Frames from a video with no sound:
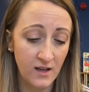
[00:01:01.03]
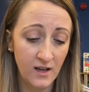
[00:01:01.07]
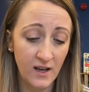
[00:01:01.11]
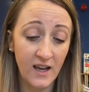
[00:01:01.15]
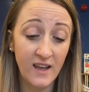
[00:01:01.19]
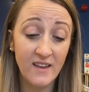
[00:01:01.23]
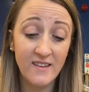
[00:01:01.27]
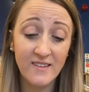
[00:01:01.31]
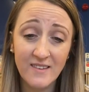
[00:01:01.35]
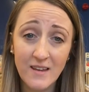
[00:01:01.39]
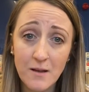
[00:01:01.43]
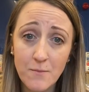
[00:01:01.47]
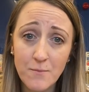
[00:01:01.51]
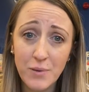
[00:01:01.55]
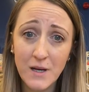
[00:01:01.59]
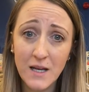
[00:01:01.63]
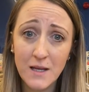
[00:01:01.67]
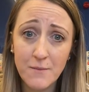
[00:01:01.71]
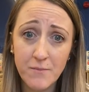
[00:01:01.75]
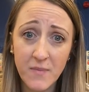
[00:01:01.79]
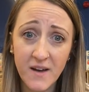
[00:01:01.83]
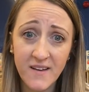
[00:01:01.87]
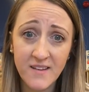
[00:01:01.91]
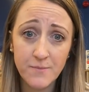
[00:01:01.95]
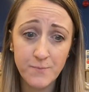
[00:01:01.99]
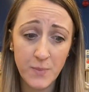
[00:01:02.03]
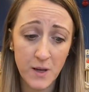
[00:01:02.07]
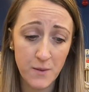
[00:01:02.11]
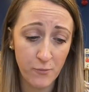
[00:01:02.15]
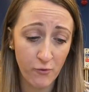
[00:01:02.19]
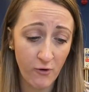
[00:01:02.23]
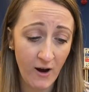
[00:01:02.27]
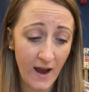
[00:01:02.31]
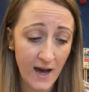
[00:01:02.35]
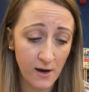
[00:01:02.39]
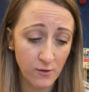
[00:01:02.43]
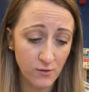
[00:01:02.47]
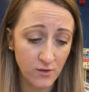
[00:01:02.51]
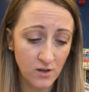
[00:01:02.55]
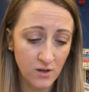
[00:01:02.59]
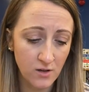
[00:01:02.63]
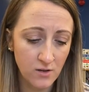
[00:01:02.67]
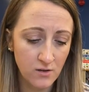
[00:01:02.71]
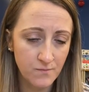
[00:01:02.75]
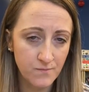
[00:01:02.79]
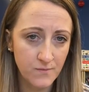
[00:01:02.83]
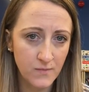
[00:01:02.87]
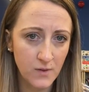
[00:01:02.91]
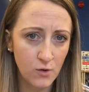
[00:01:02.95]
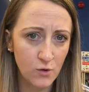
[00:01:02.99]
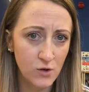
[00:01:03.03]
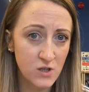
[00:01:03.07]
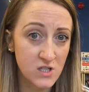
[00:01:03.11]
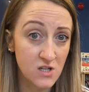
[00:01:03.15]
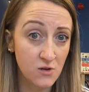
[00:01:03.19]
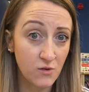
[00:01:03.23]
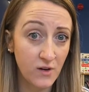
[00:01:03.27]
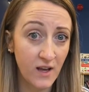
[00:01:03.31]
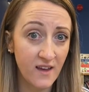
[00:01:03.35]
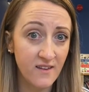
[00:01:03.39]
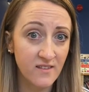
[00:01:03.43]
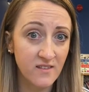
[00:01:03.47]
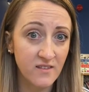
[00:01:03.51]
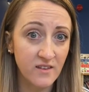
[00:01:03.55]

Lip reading: It simply must be brown, or she'll get